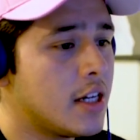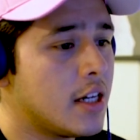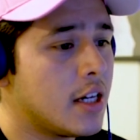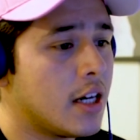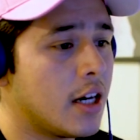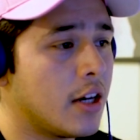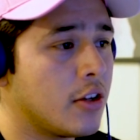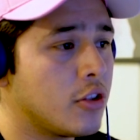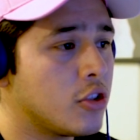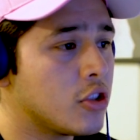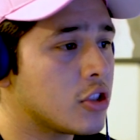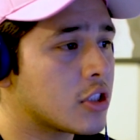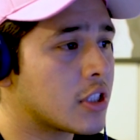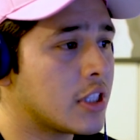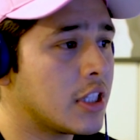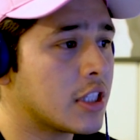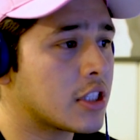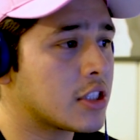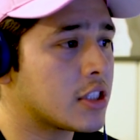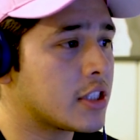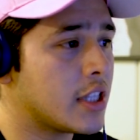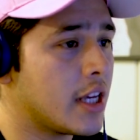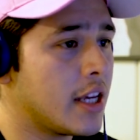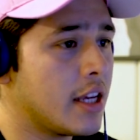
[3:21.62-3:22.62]
You just click
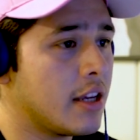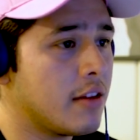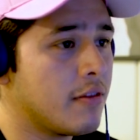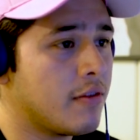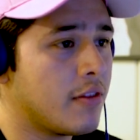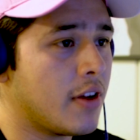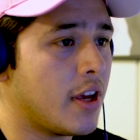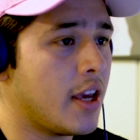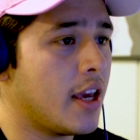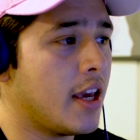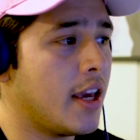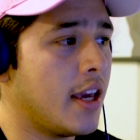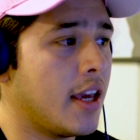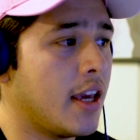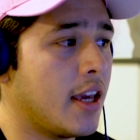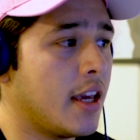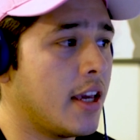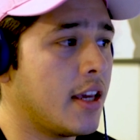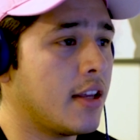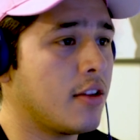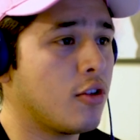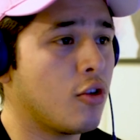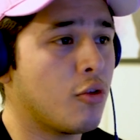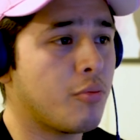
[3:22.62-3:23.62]
save
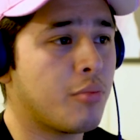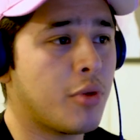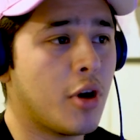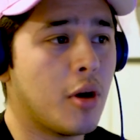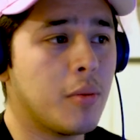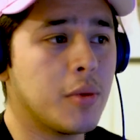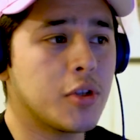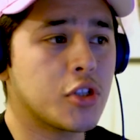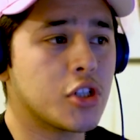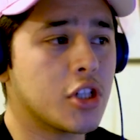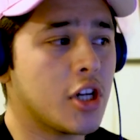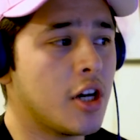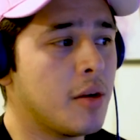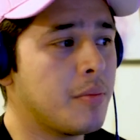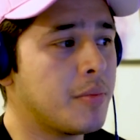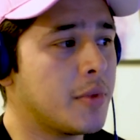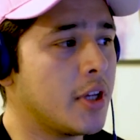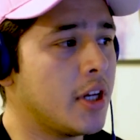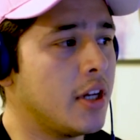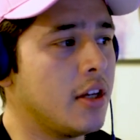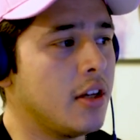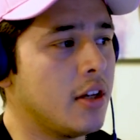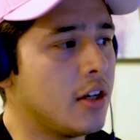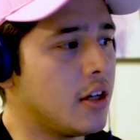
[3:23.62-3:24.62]
and you'll publish
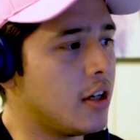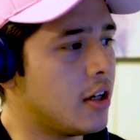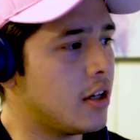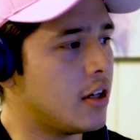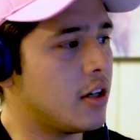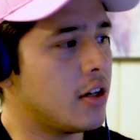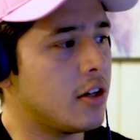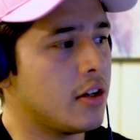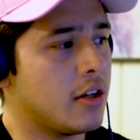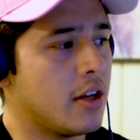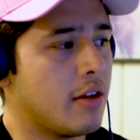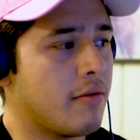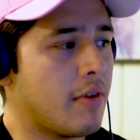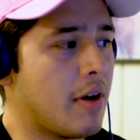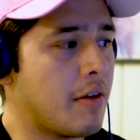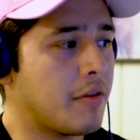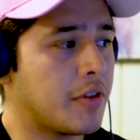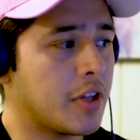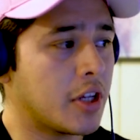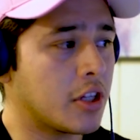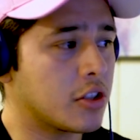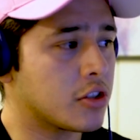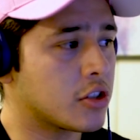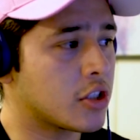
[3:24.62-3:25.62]
update. If
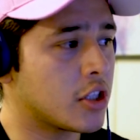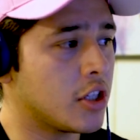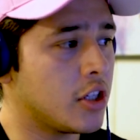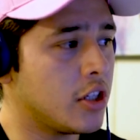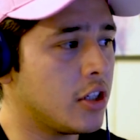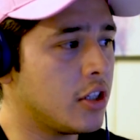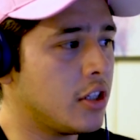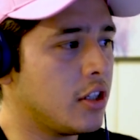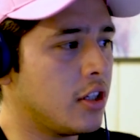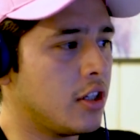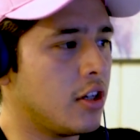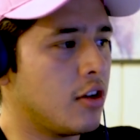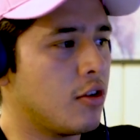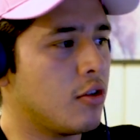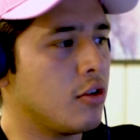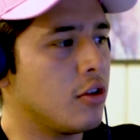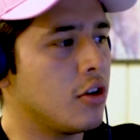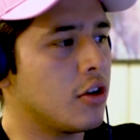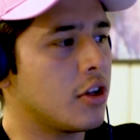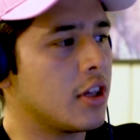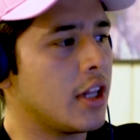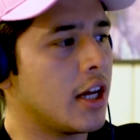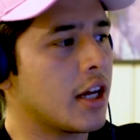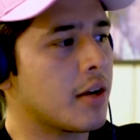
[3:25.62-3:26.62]
everything's good, it will
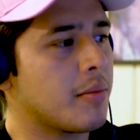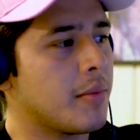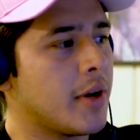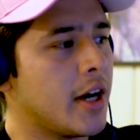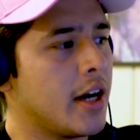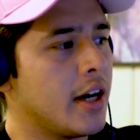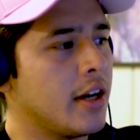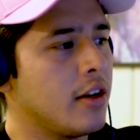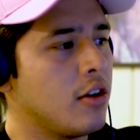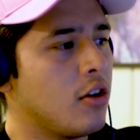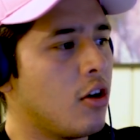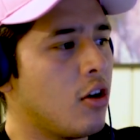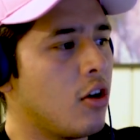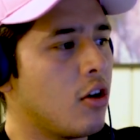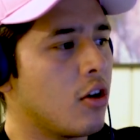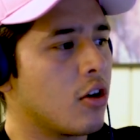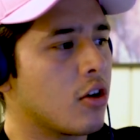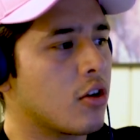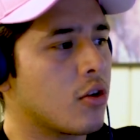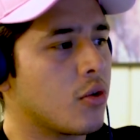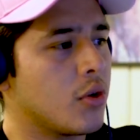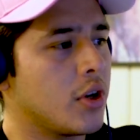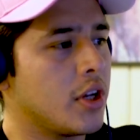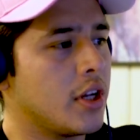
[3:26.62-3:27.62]
look like mine, all
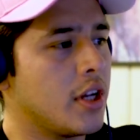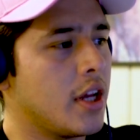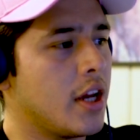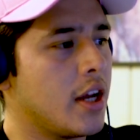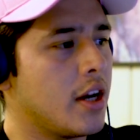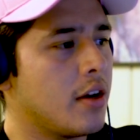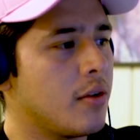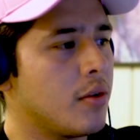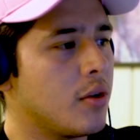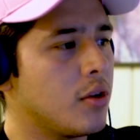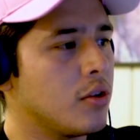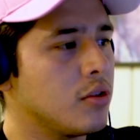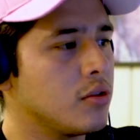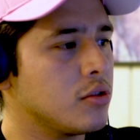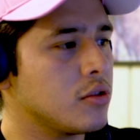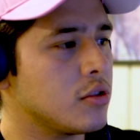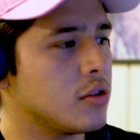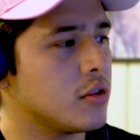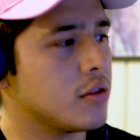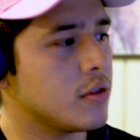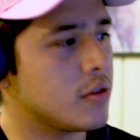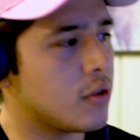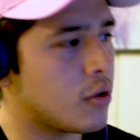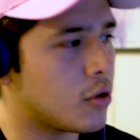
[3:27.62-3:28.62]
green
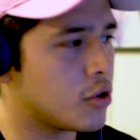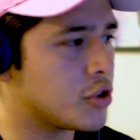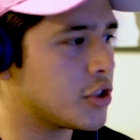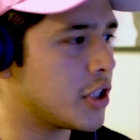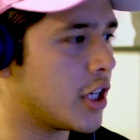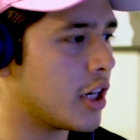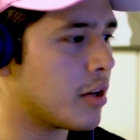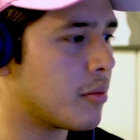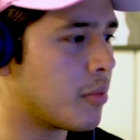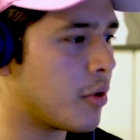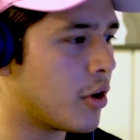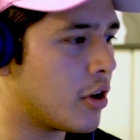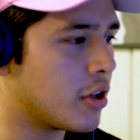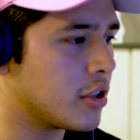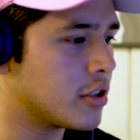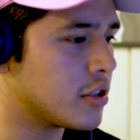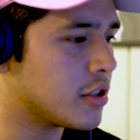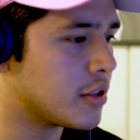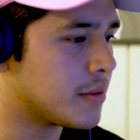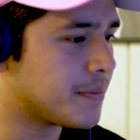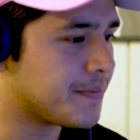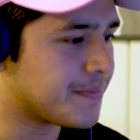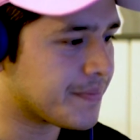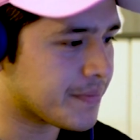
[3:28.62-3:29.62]
arrows or check
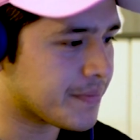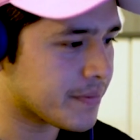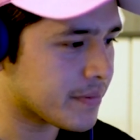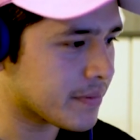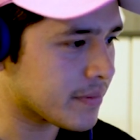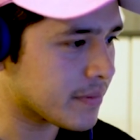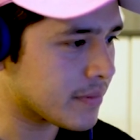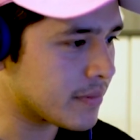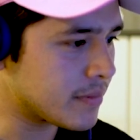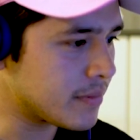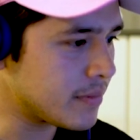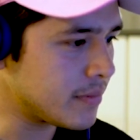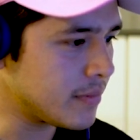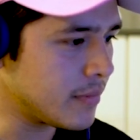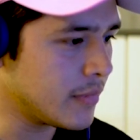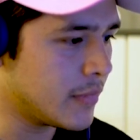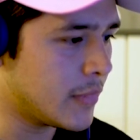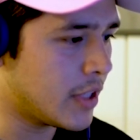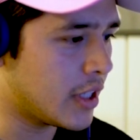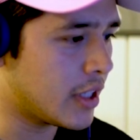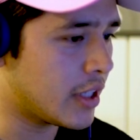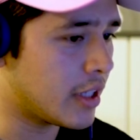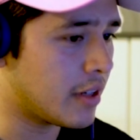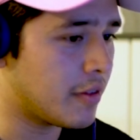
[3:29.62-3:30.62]
marks.
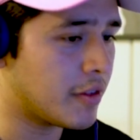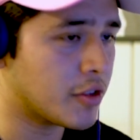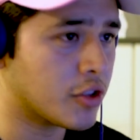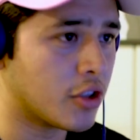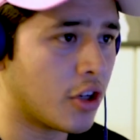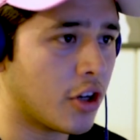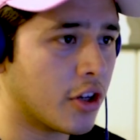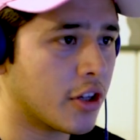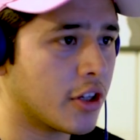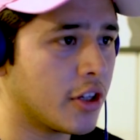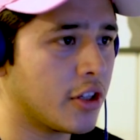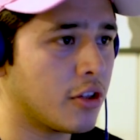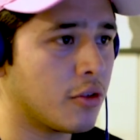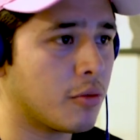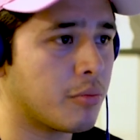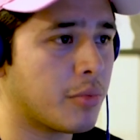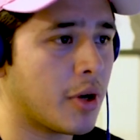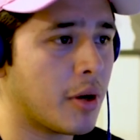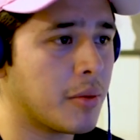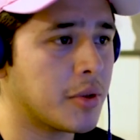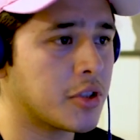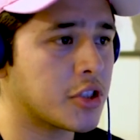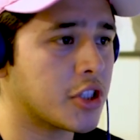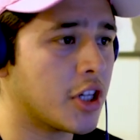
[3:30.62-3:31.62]
And if it's all good, you'll
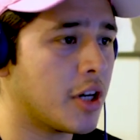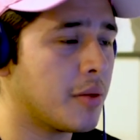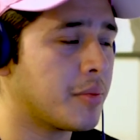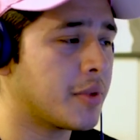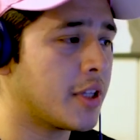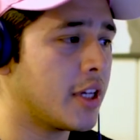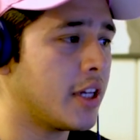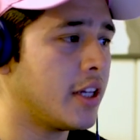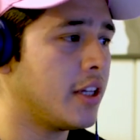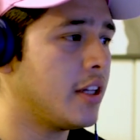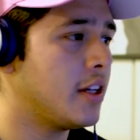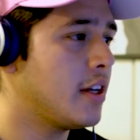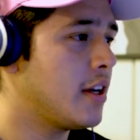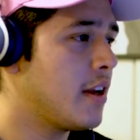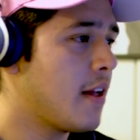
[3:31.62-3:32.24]
publish update.